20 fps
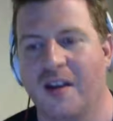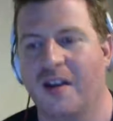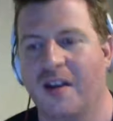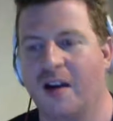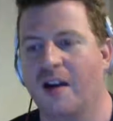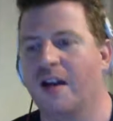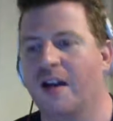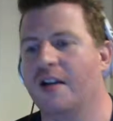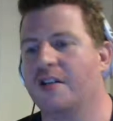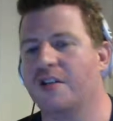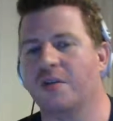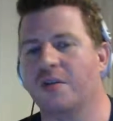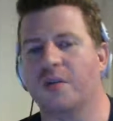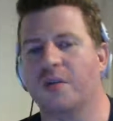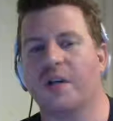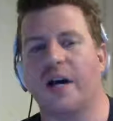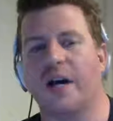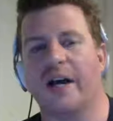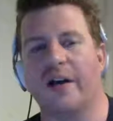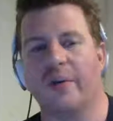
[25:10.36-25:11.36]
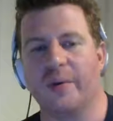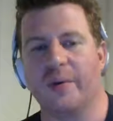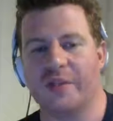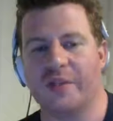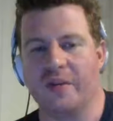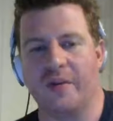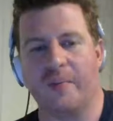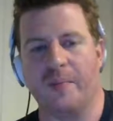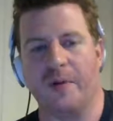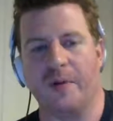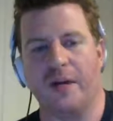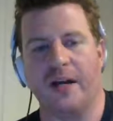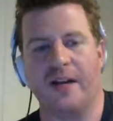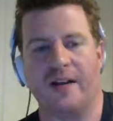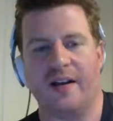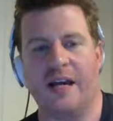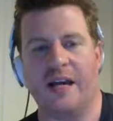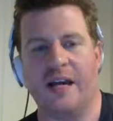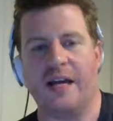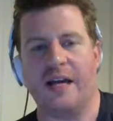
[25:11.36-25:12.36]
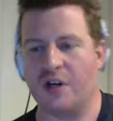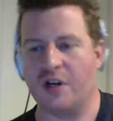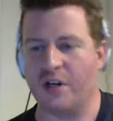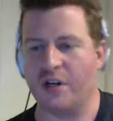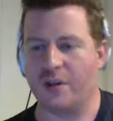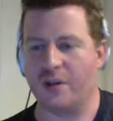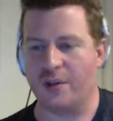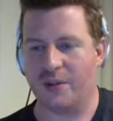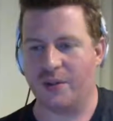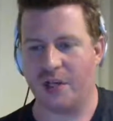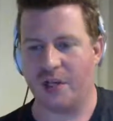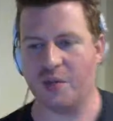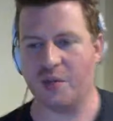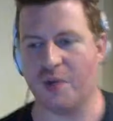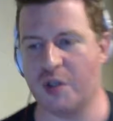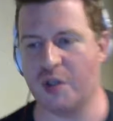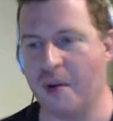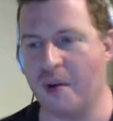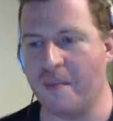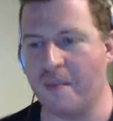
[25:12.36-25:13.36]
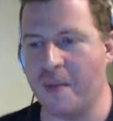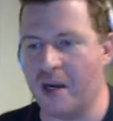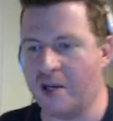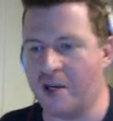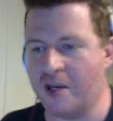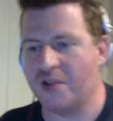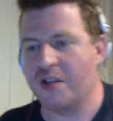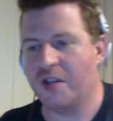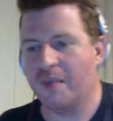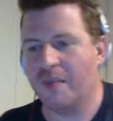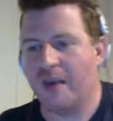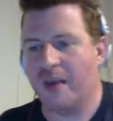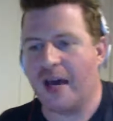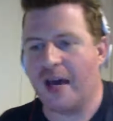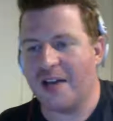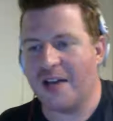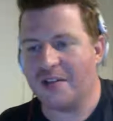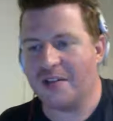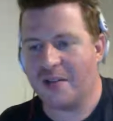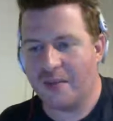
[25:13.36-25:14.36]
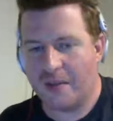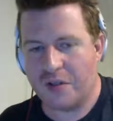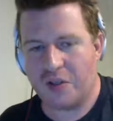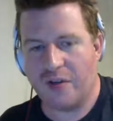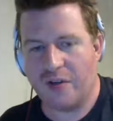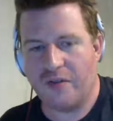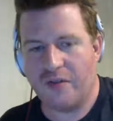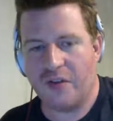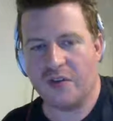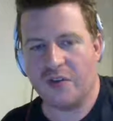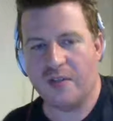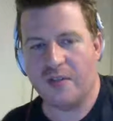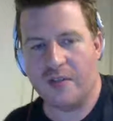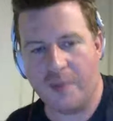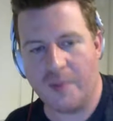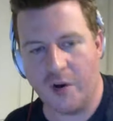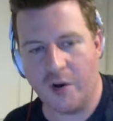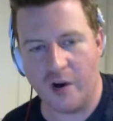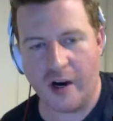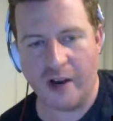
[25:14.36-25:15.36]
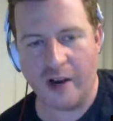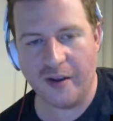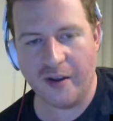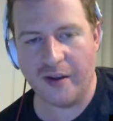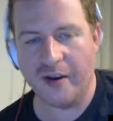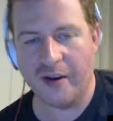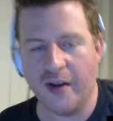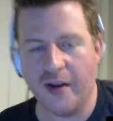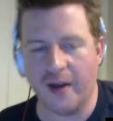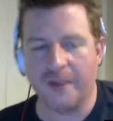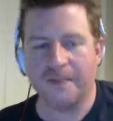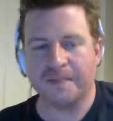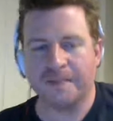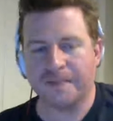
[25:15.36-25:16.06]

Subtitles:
All right, so Kyle, what's your input? I haven't heard you talk too much about miniatures in the past, so I'm not sure if this is up your alley or not.